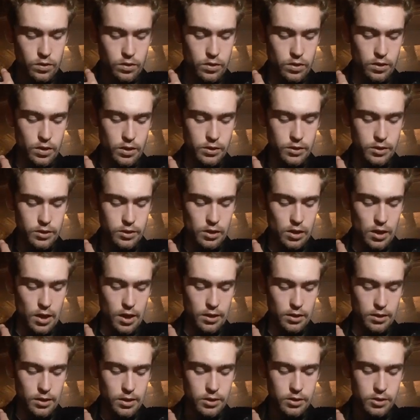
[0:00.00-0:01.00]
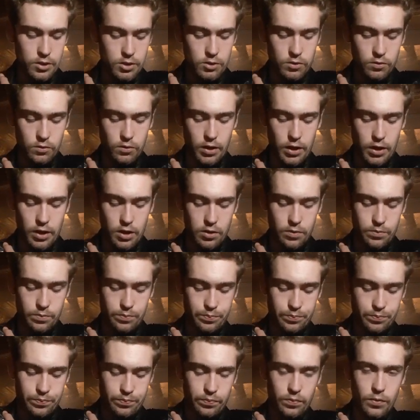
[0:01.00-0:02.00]
Then slide this right here.
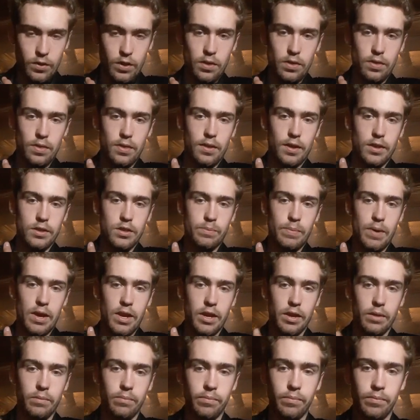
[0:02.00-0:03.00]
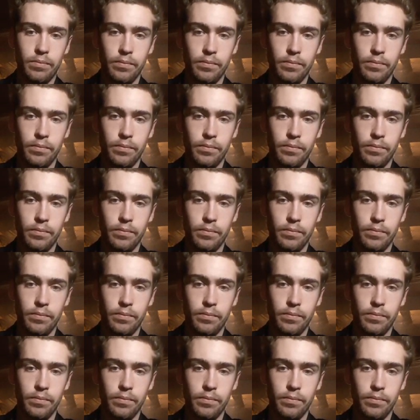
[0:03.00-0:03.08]
And that's about it.